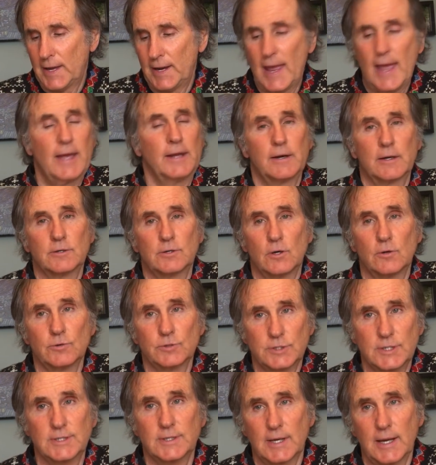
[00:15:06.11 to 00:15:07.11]
An
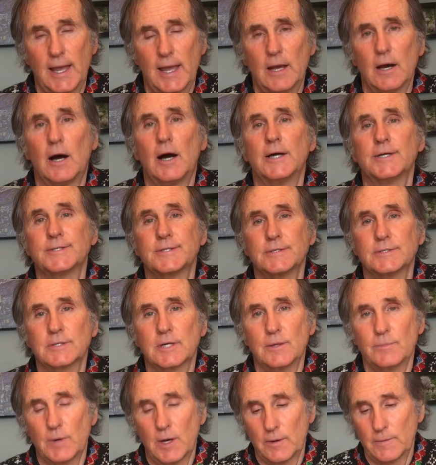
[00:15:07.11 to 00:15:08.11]
Antidote to Chaos, has
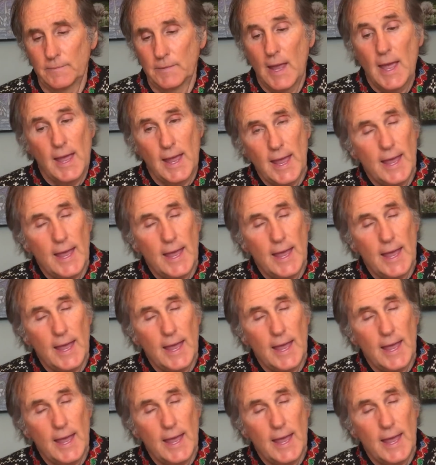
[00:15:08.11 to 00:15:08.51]
come out.